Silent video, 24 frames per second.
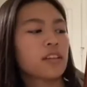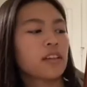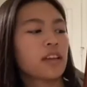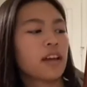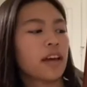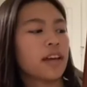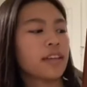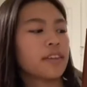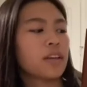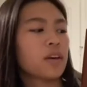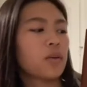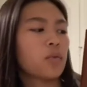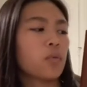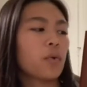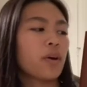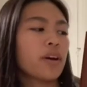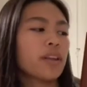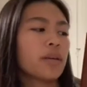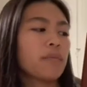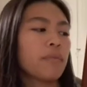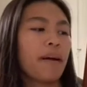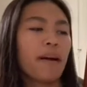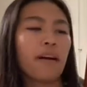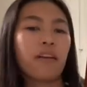And then what
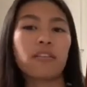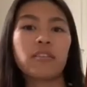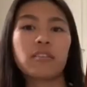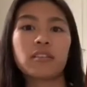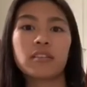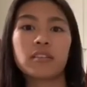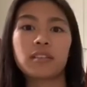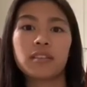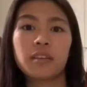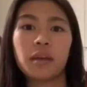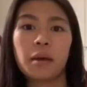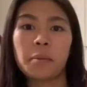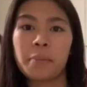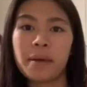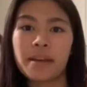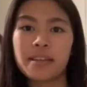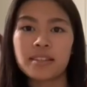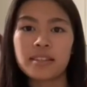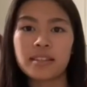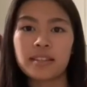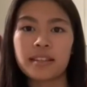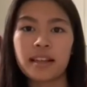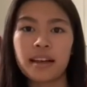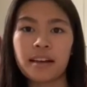about a bass
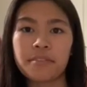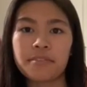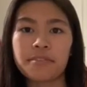clef?